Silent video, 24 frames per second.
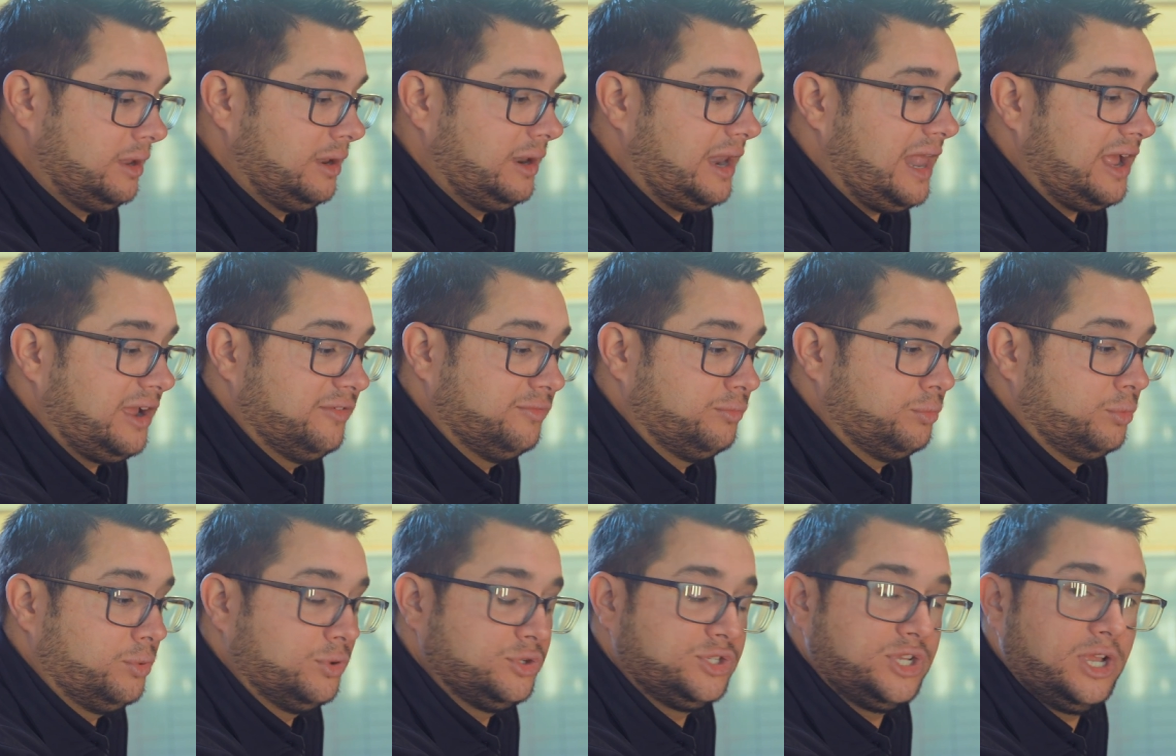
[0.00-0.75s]
lack of
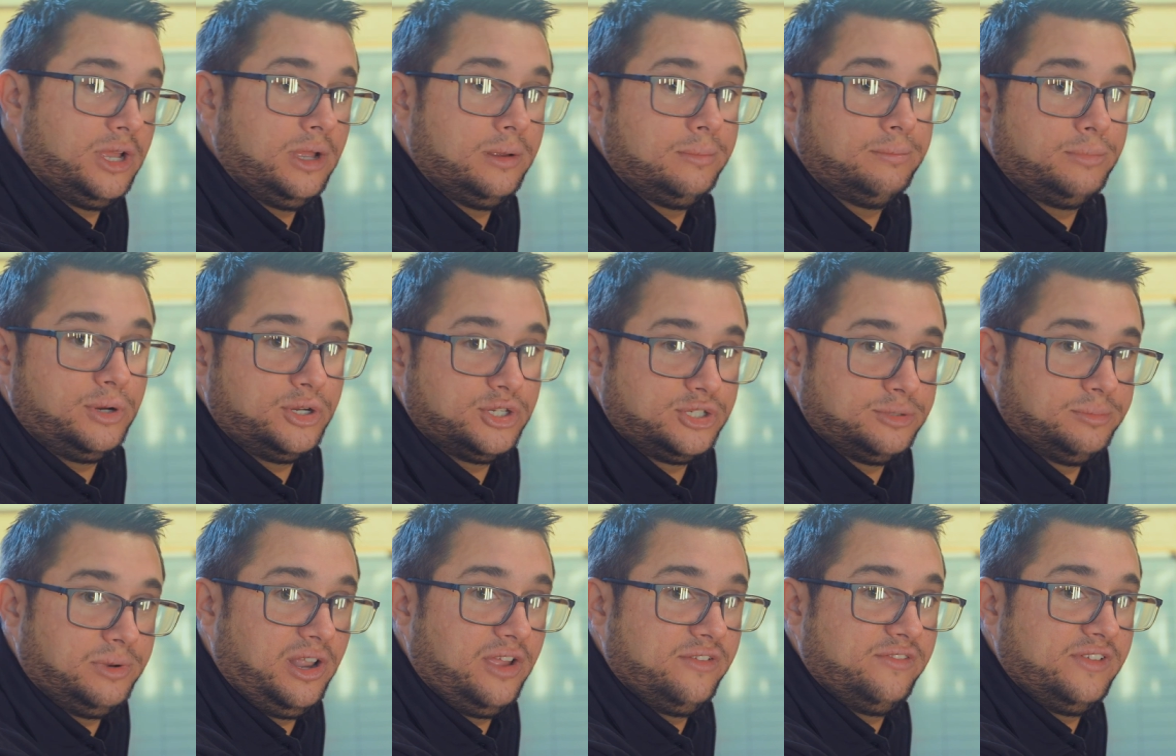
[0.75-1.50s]
water,
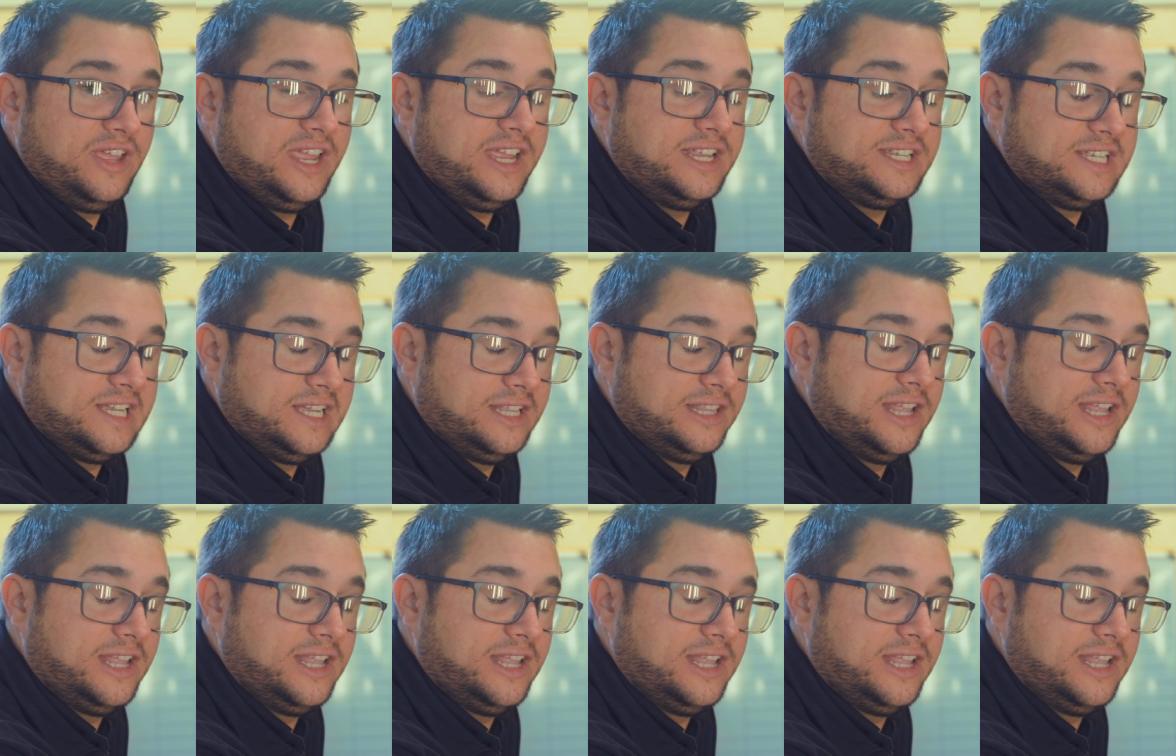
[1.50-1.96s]
possible overheating,